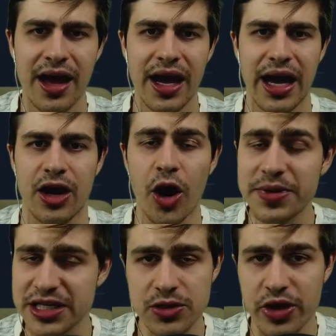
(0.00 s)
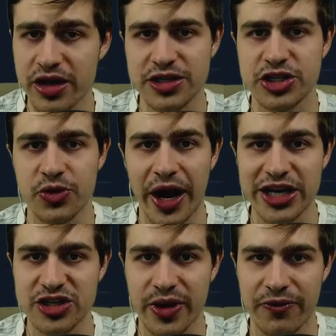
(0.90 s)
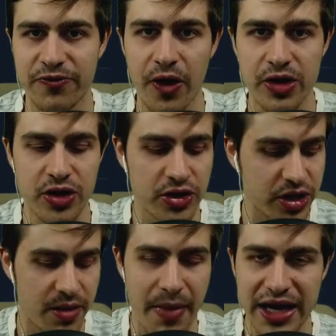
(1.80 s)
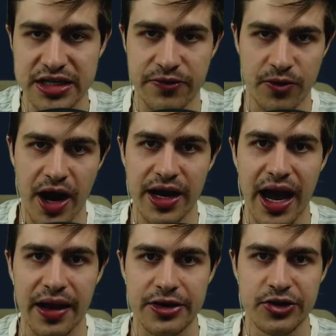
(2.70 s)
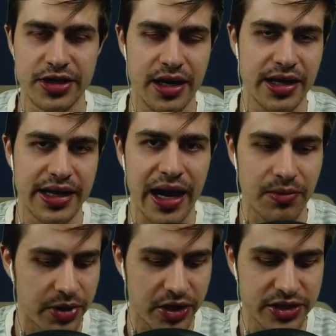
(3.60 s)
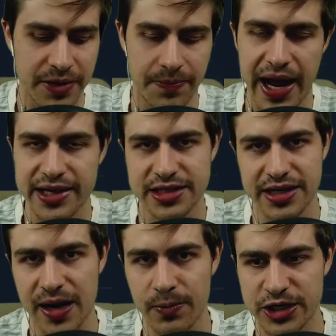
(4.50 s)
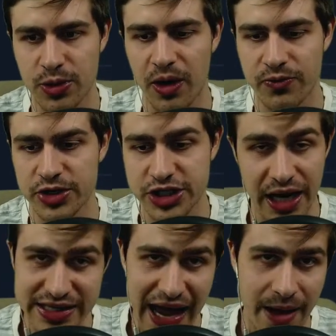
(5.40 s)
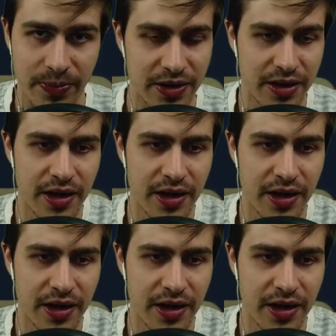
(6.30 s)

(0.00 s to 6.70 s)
And I hope this isn't one of those situations where Foden goes on a massive run and you didn't get him because he blanks in Game Week 12, which does happen.